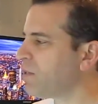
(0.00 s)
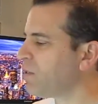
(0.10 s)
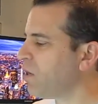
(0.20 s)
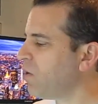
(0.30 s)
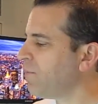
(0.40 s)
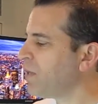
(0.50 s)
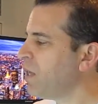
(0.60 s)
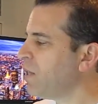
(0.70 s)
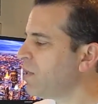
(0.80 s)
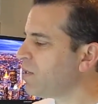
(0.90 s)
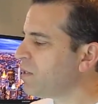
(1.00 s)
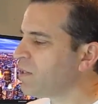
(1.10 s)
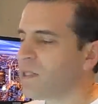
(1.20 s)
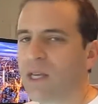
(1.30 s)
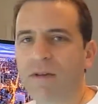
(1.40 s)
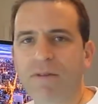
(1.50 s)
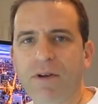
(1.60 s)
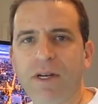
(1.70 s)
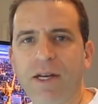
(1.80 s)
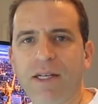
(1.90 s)
So this is the
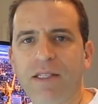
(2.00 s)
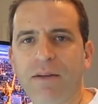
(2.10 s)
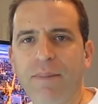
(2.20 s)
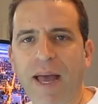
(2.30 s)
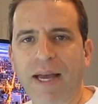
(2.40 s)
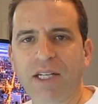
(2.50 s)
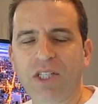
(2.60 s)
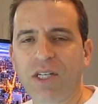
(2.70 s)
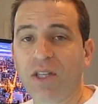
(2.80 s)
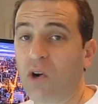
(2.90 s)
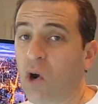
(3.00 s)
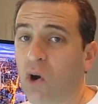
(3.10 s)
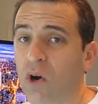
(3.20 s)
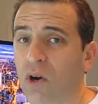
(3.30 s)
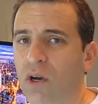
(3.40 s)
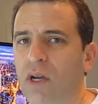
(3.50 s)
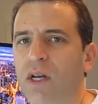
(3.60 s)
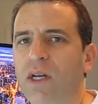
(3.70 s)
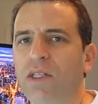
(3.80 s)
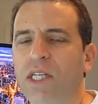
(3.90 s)
very nice packaging. There are
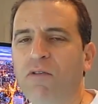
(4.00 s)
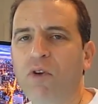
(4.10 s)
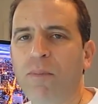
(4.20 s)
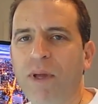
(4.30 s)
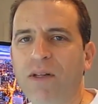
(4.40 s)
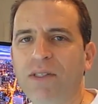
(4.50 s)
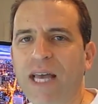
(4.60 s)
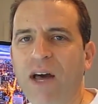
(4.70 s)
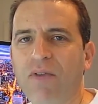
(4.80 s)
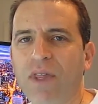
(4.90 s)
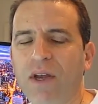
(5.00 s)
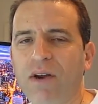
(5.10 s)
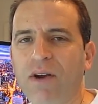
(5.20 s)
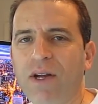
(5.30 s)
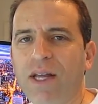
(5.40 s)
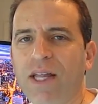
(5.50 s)
several belts out there.